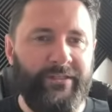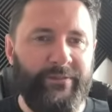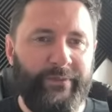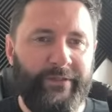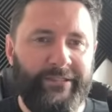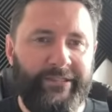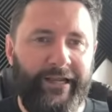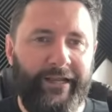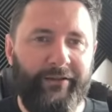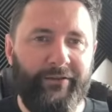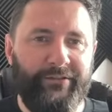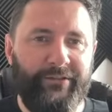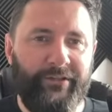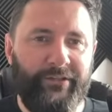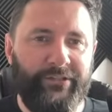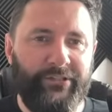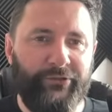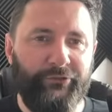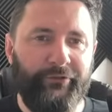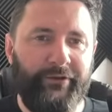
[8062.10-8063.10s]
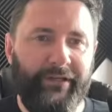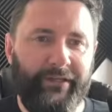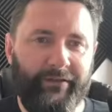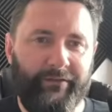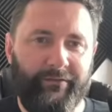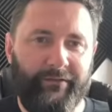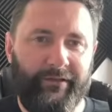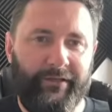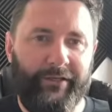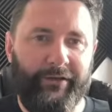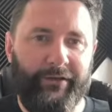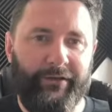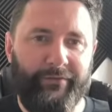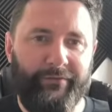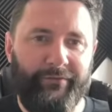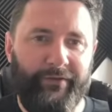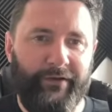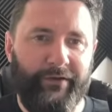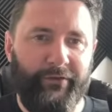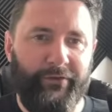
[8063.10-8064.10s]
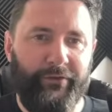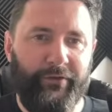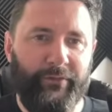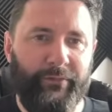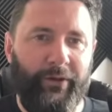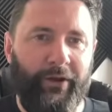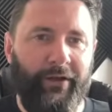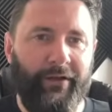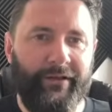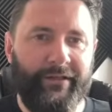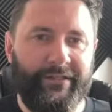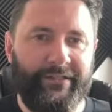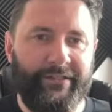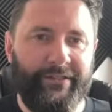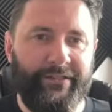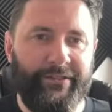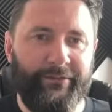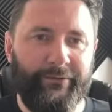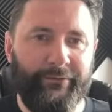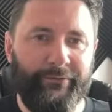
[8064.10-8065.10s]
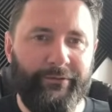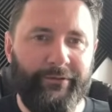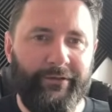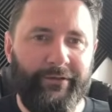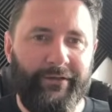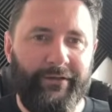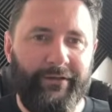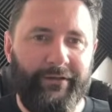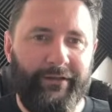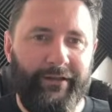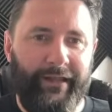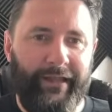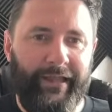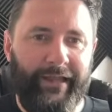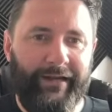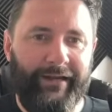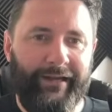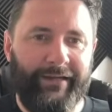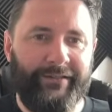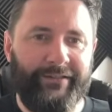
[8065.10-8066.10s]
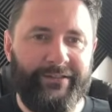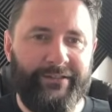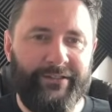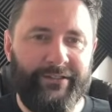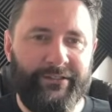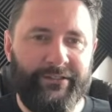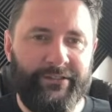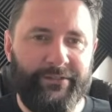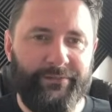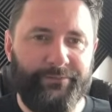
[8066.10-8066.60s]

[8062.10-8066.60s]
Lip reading: be tiles on a screen, and you got to find third parties to do collector's editions.